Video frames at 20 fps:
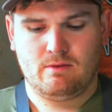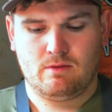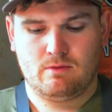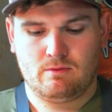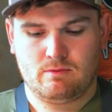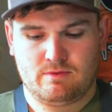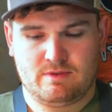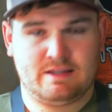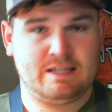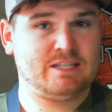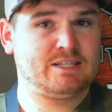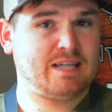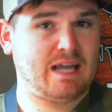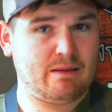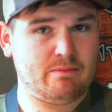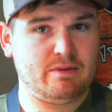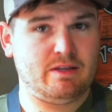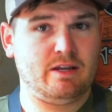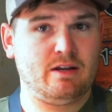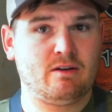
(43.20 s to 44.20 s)
This
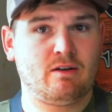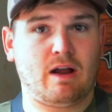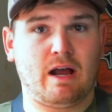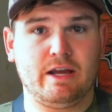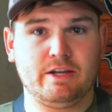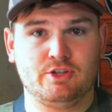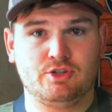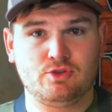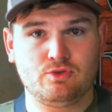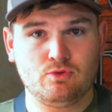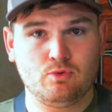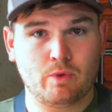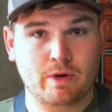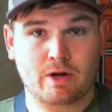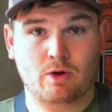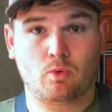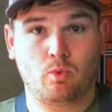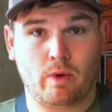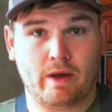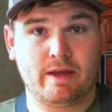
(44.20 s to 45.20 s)
time of year, I do
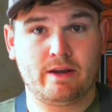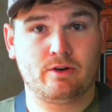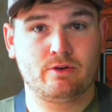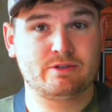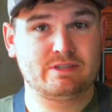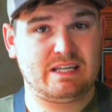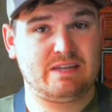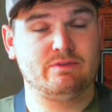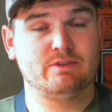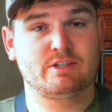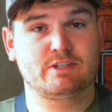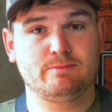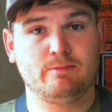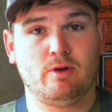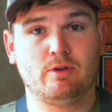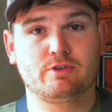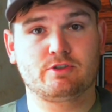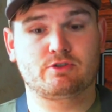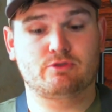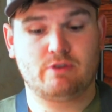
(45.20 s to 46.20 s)
wear waders, even
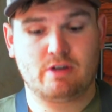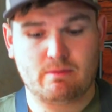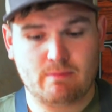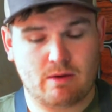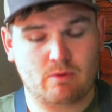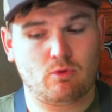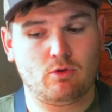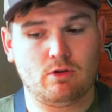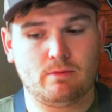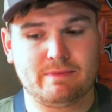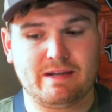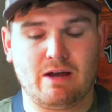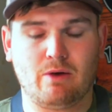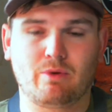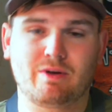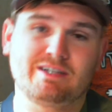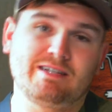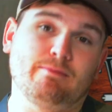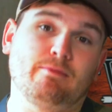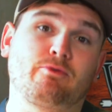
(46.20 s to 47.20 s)
small stream. I roll them
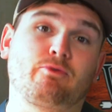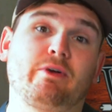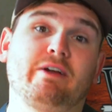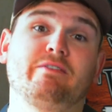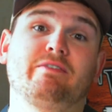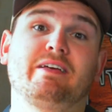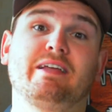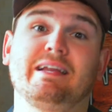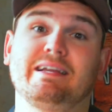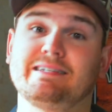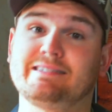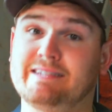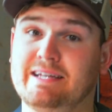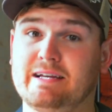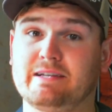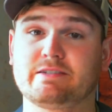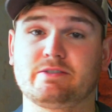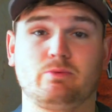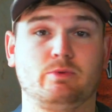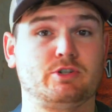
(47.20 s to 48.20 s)
down because I'm afraid of getting
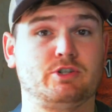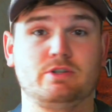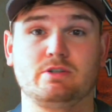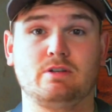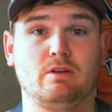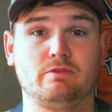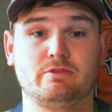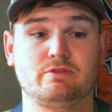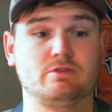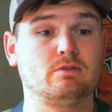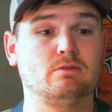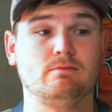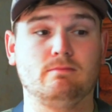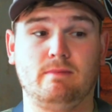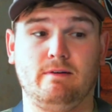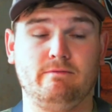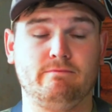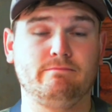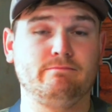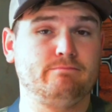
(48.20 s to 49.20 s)
ticks, which is also
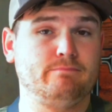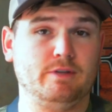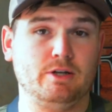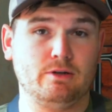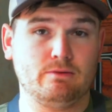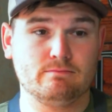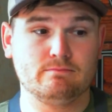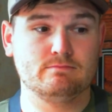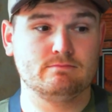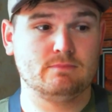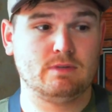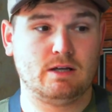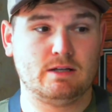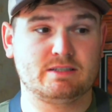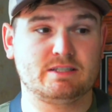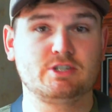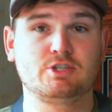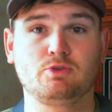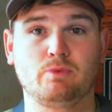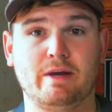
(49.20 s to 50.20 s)
a
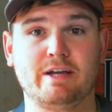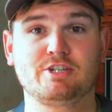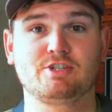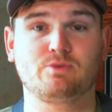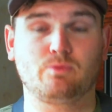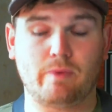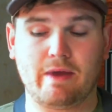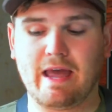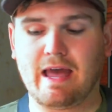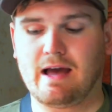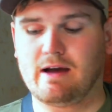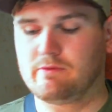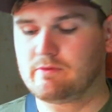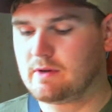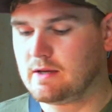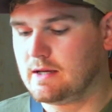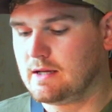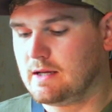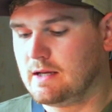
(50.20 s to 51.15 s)
situation we have.